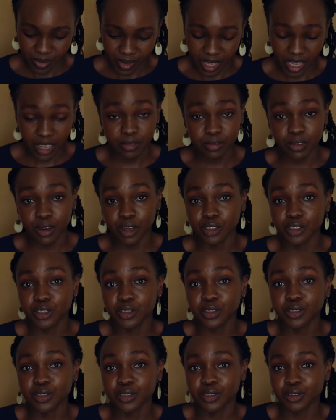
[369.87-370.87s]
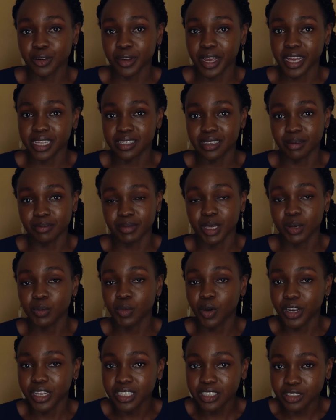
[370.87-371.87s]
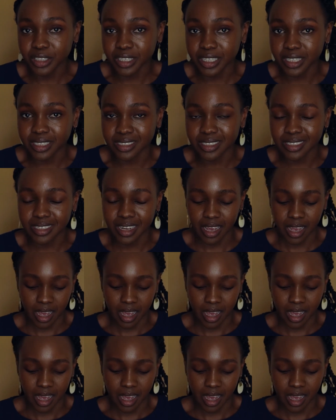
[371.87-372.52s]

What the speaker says: if not, you could create something more intricate,